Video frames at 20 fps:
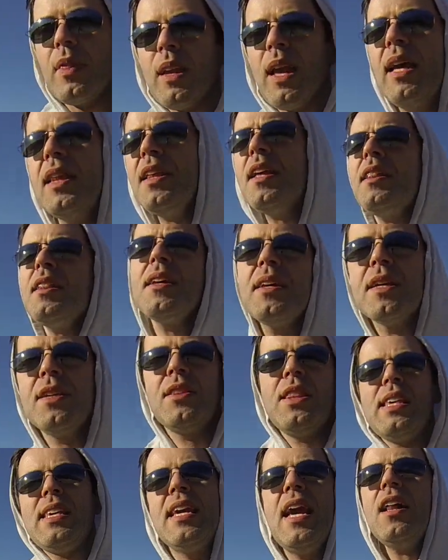And then the,
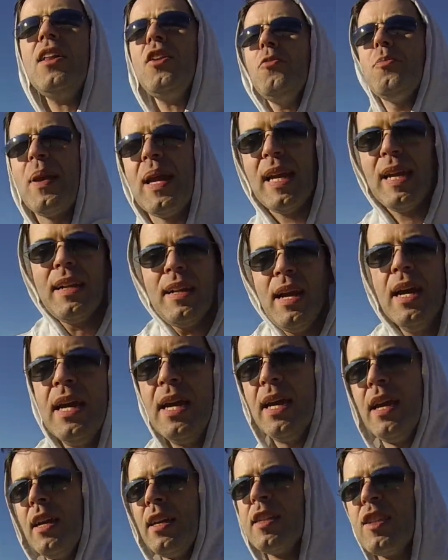the yellow man
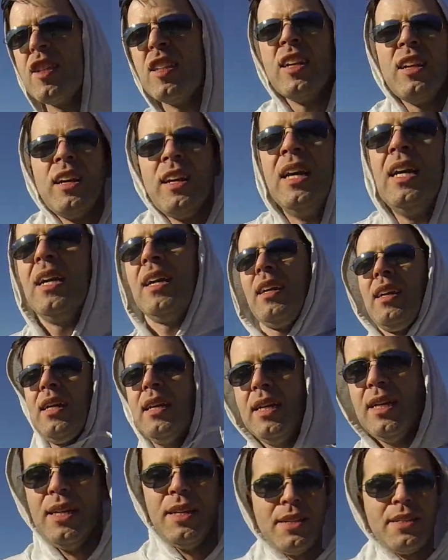
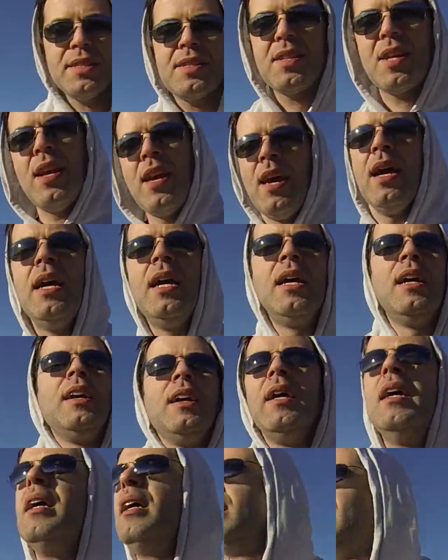is
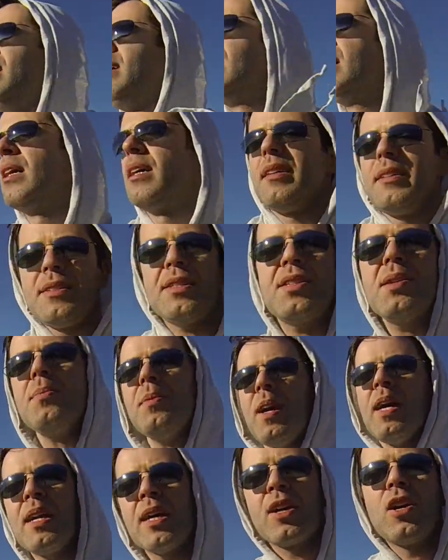some
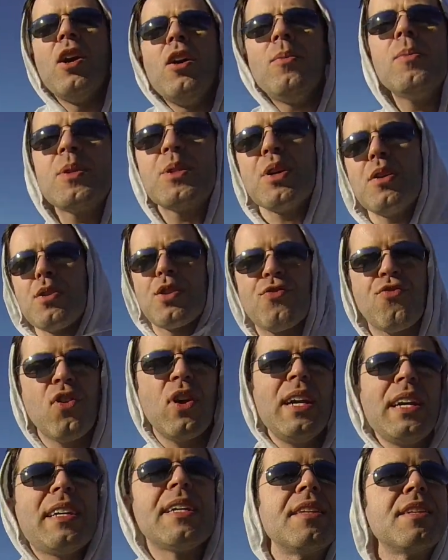kind of comatose
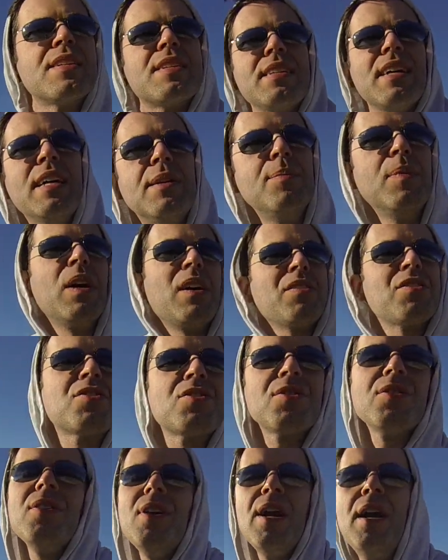Frankenstein
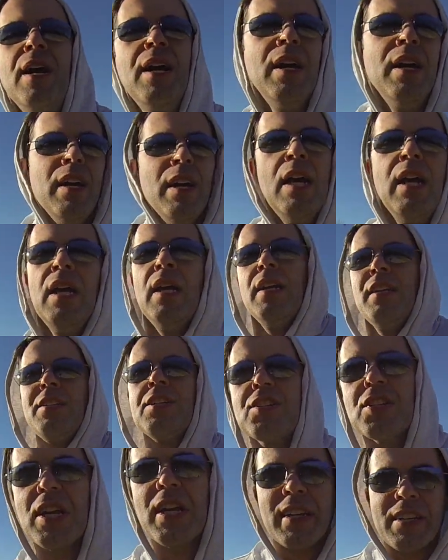monster,
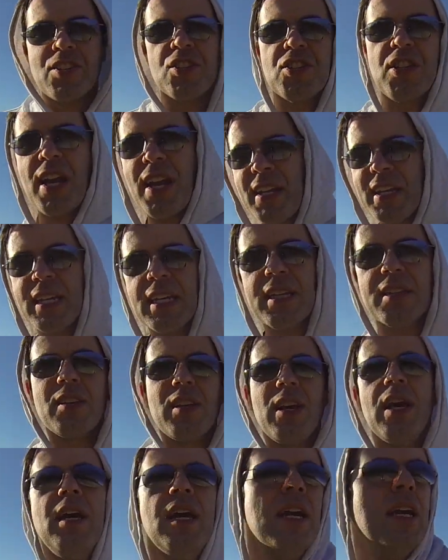just kind of standing in,
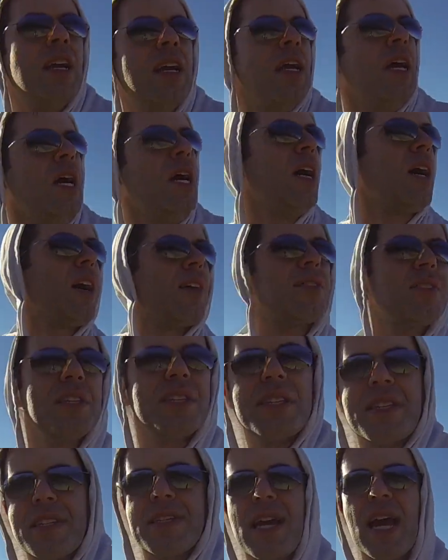off to
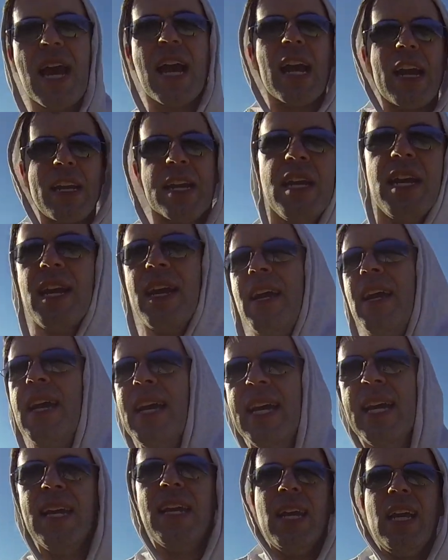the side,
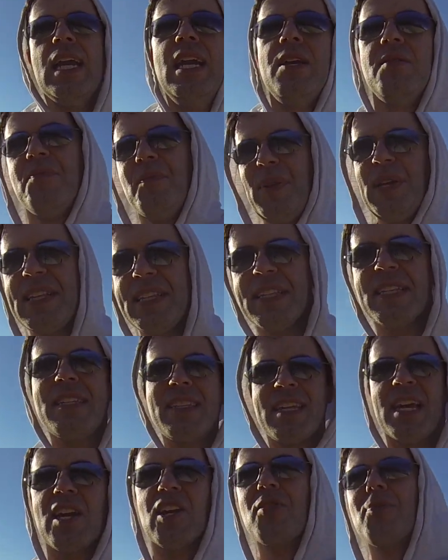beat to
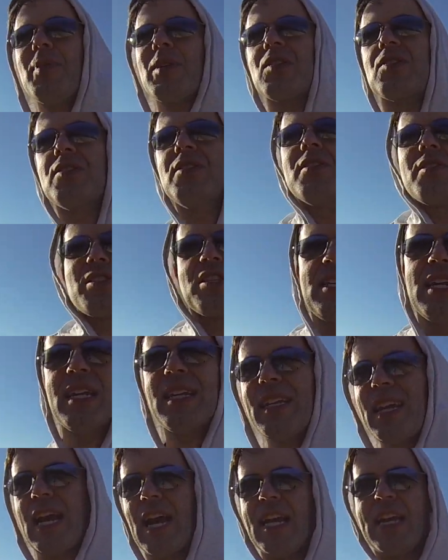death but still
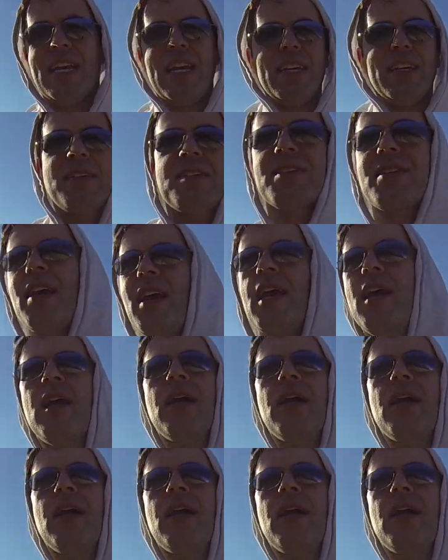standing, I guess.